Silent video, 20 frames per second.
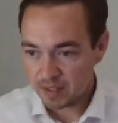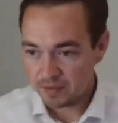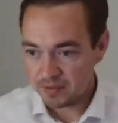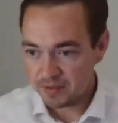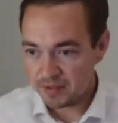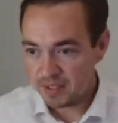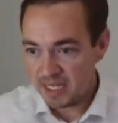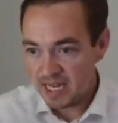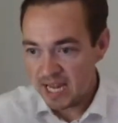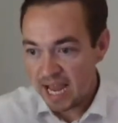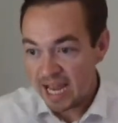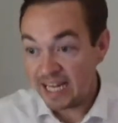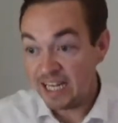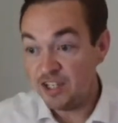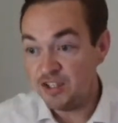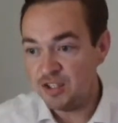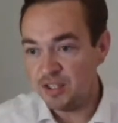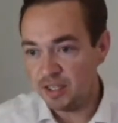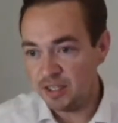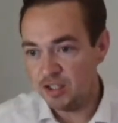the
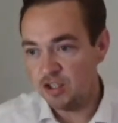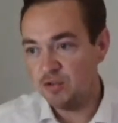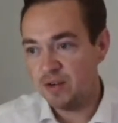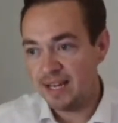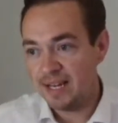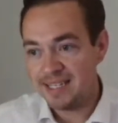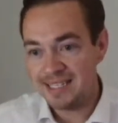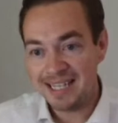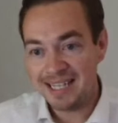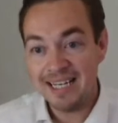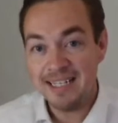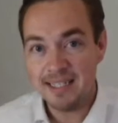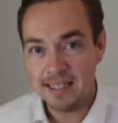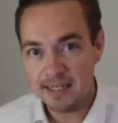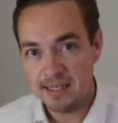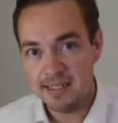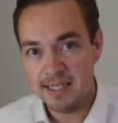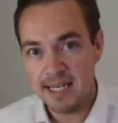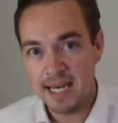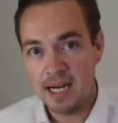agent can translate to the
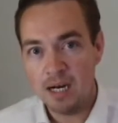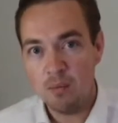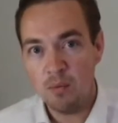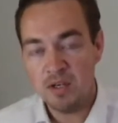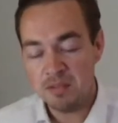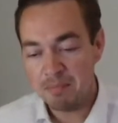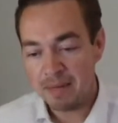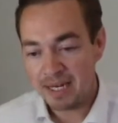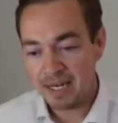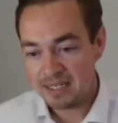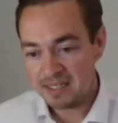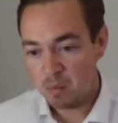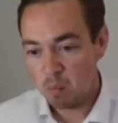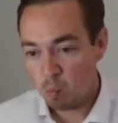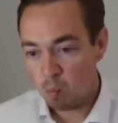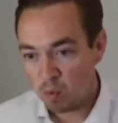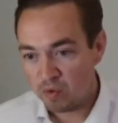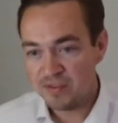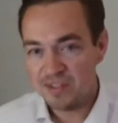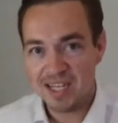seller, which makes them
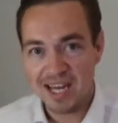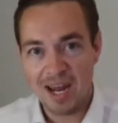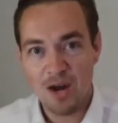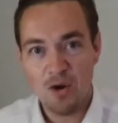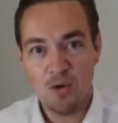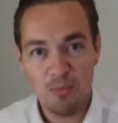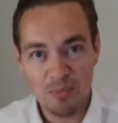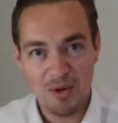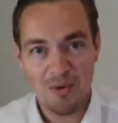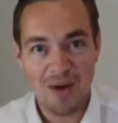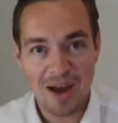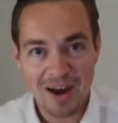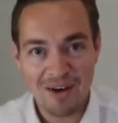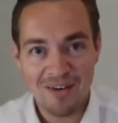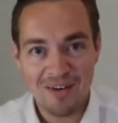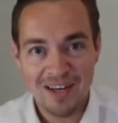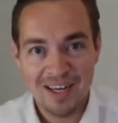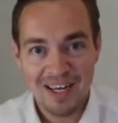want to help you out.